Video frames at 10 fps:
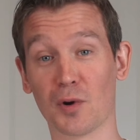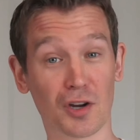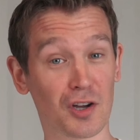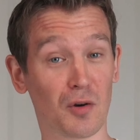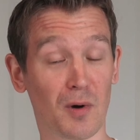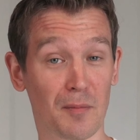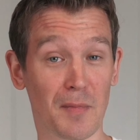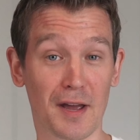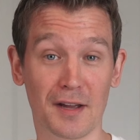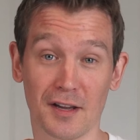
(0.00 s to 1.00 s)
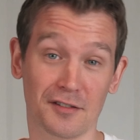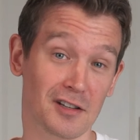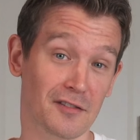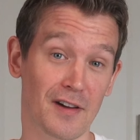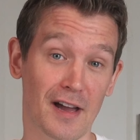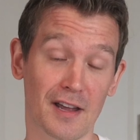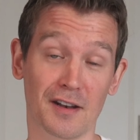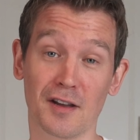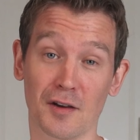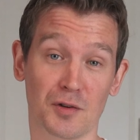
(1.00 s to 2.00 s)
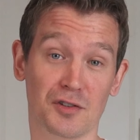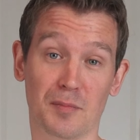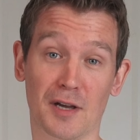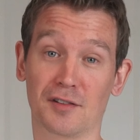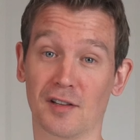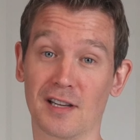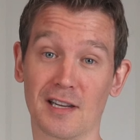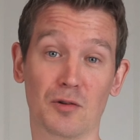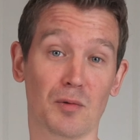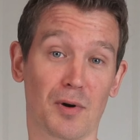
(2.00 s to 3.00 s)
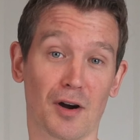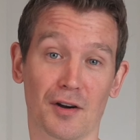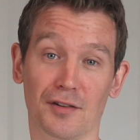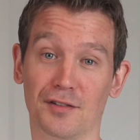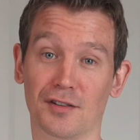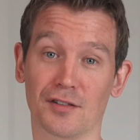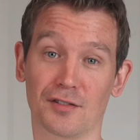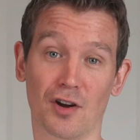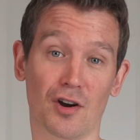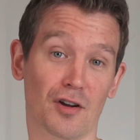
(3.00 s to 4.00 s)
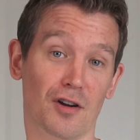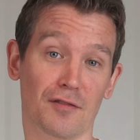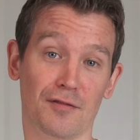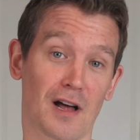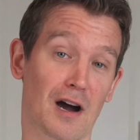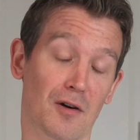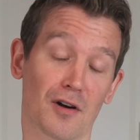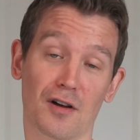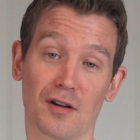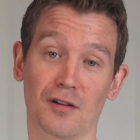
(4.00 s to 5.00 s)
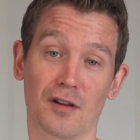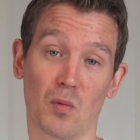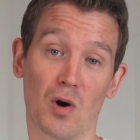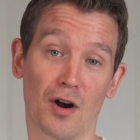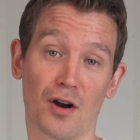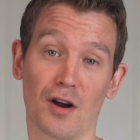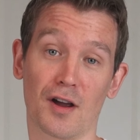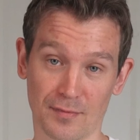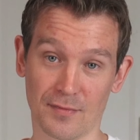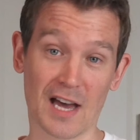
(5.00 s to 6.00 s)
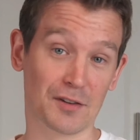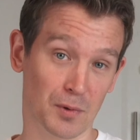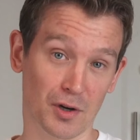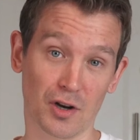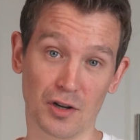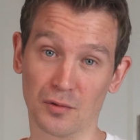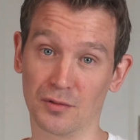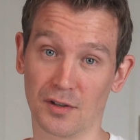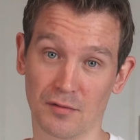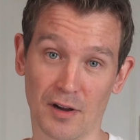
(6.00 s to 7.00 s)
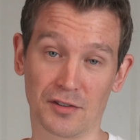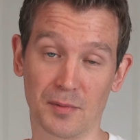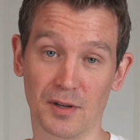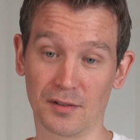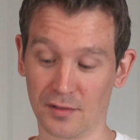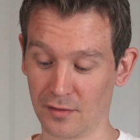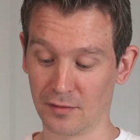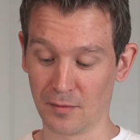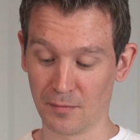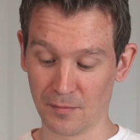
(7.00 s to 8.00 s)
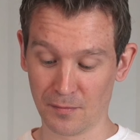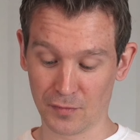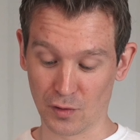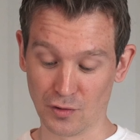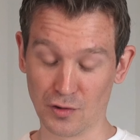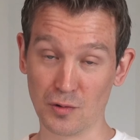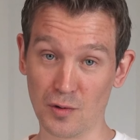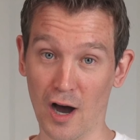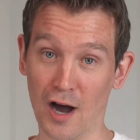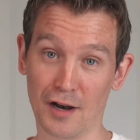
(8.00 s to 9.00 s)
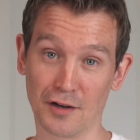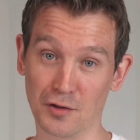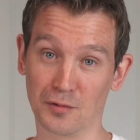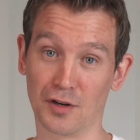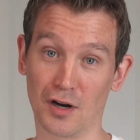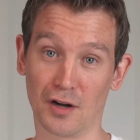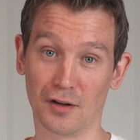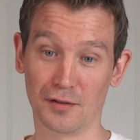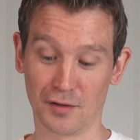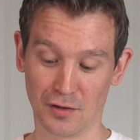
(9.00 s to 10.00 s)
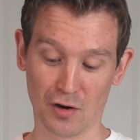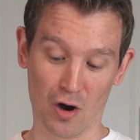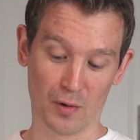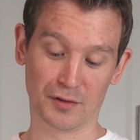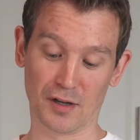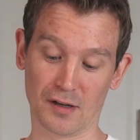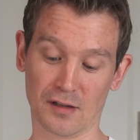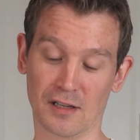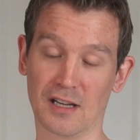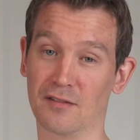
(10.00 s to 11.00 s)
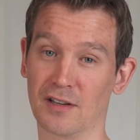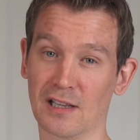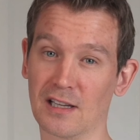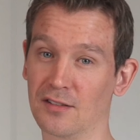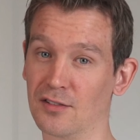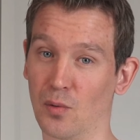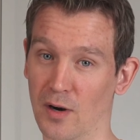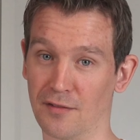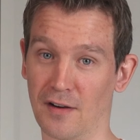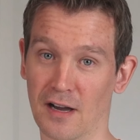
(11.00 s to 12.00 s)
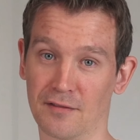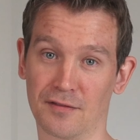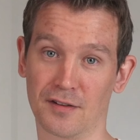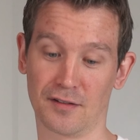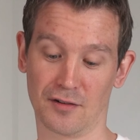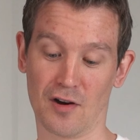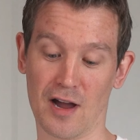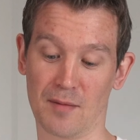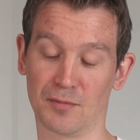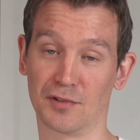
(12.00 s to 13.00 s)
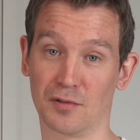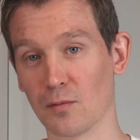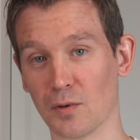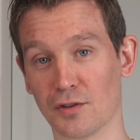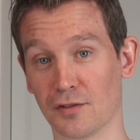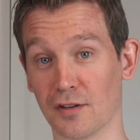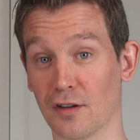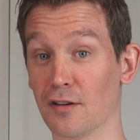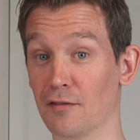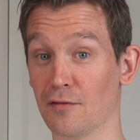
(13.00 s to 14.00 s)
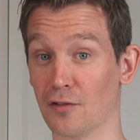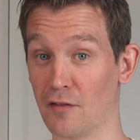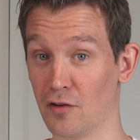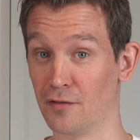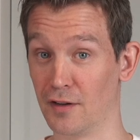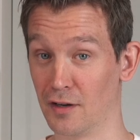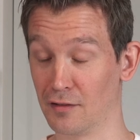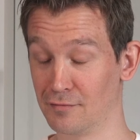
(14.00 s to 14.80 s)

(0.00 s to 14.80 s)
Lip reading: What you're gonna wanna make is a levain, which is basically equal parts starter, flour, and water. That's what you're gonna use in recipes. So do not use it all. You're always gonna leave at least 25 grams, which is in the forever feeding.